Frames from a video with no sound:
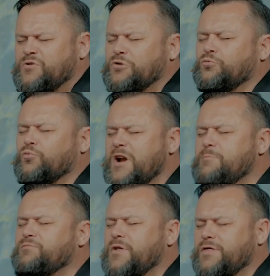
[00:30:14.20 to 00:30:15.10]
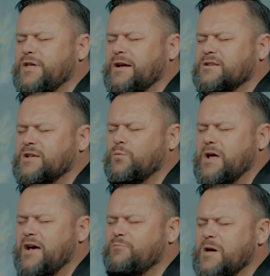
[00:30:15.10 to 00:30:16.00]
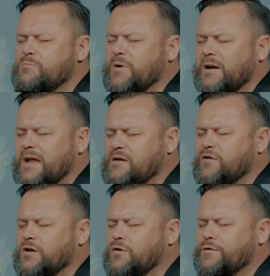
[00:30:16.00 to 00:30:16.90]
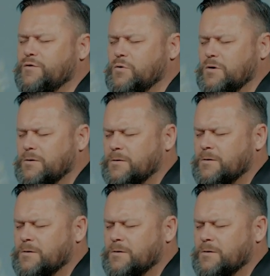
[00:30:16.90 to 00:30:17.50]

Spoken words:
to reap the things that we have been believing you for.